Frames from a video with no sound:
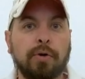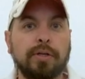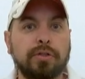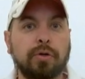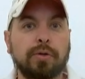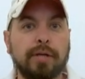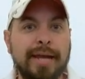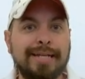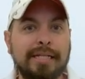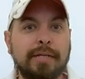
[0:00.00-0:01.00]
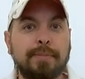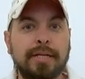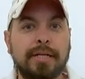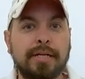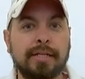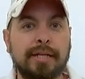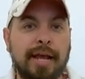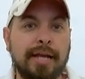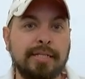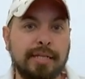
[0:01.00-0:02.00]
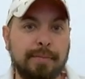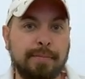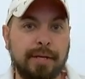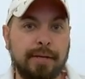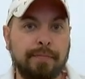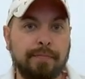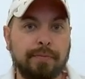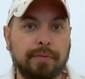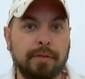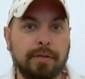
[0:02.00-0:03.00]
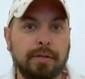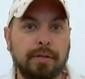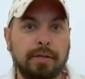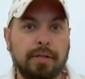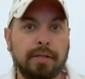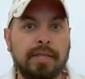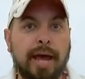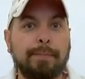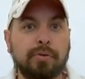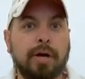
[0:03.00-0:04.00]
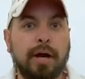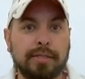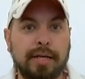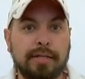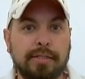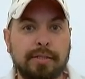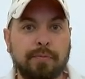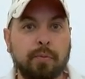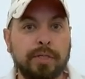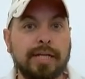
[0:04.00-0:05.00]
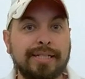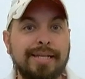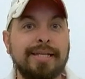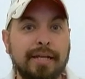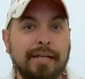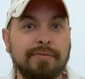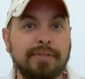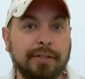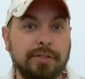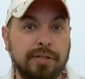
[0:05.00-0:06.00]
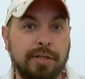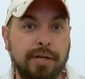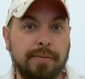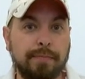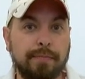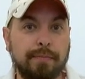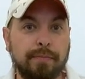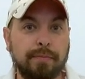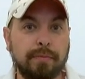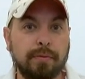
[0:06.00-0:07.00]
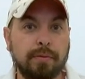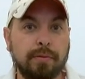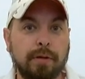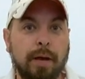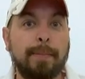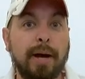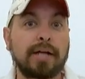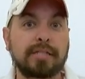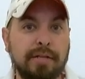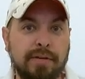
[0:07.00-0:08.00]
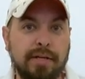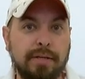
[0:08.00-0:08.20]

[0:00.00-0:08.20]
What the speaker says: turn ATP into ADP. That process, which has a negative delta G, a positive E,